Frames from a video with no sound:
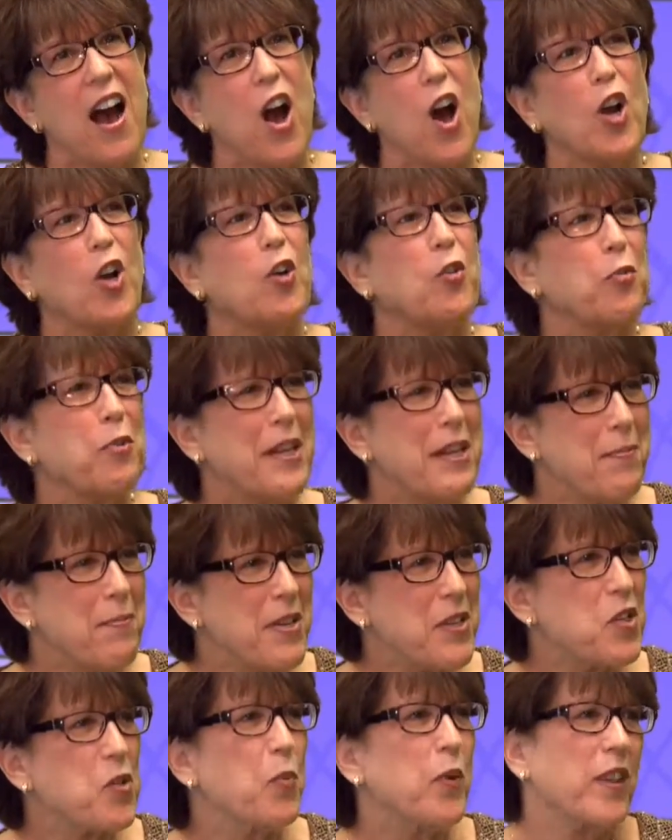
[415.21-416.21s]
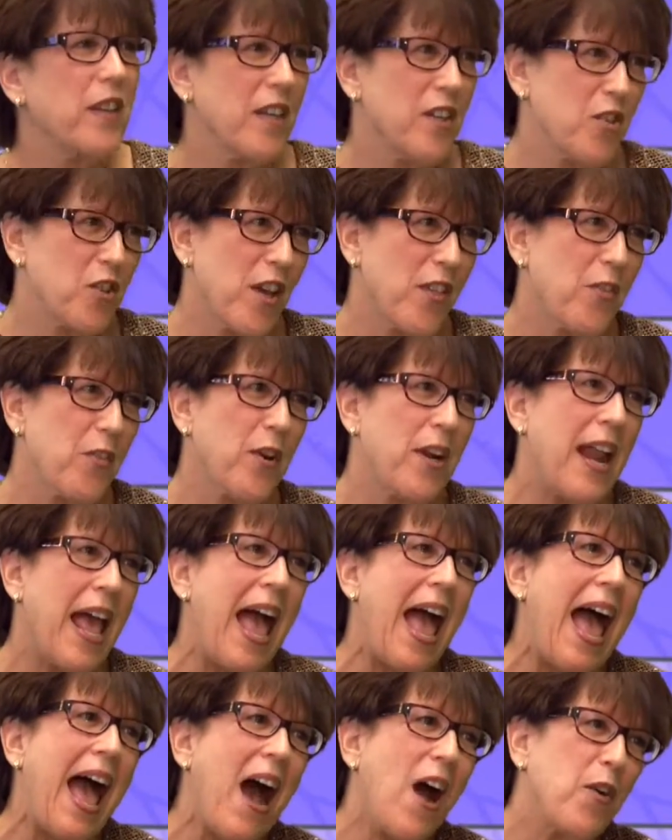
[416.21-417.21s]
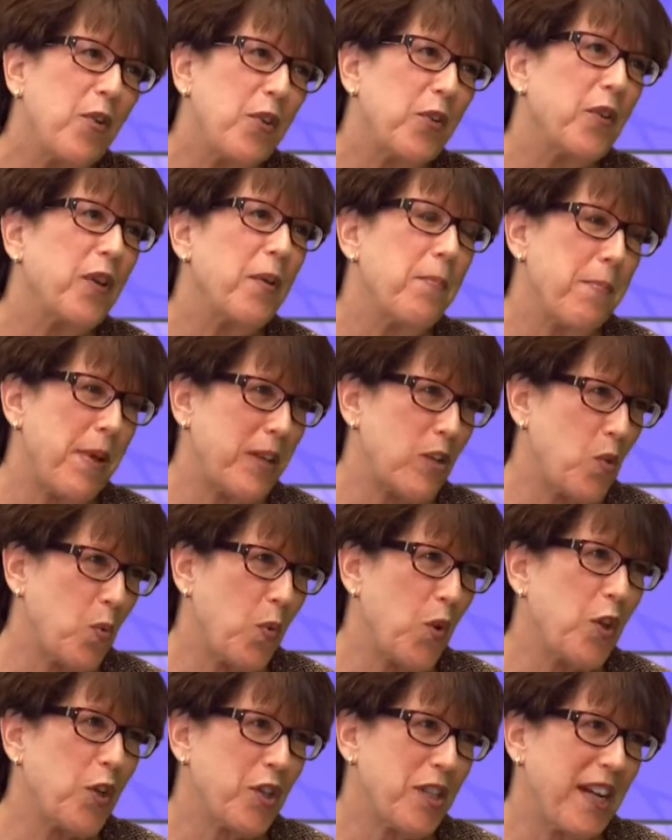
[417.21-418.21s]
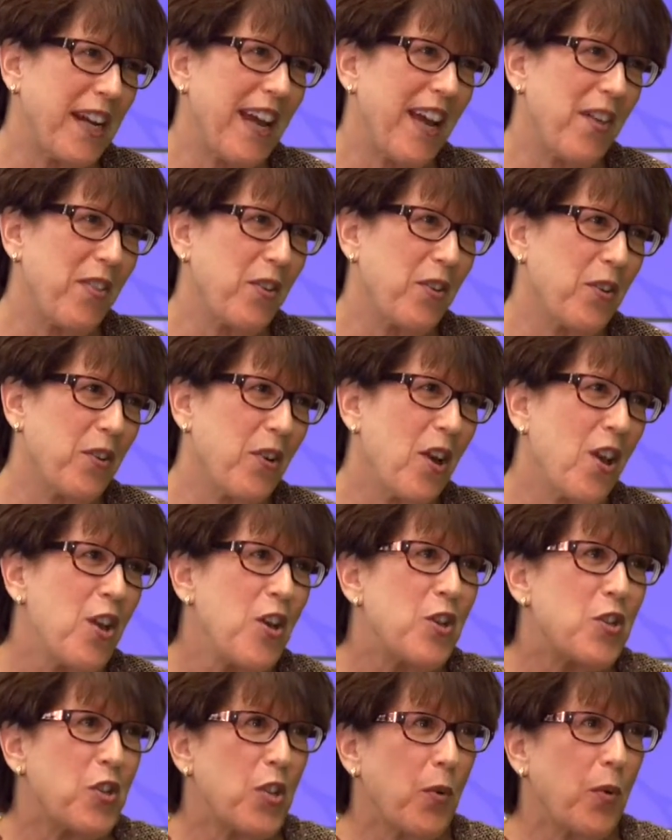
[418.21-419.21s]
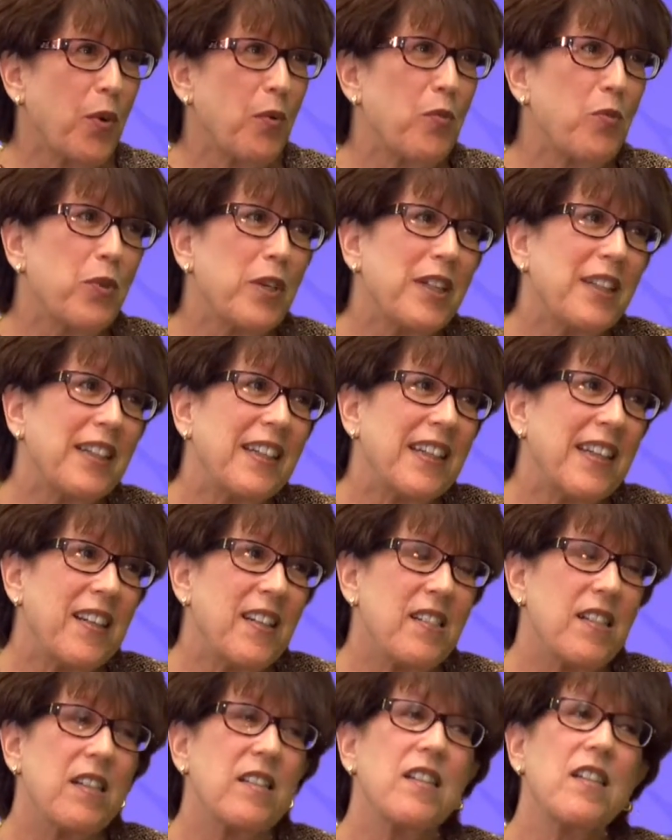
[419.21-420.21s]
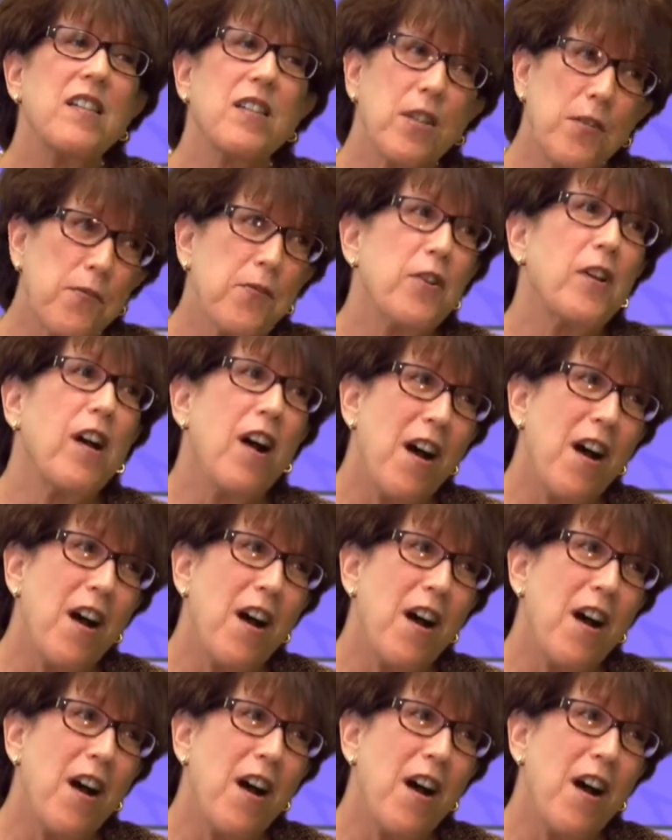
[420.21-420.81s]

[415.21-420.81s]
agreements with each other and how you can best work together. So it really is, it's a different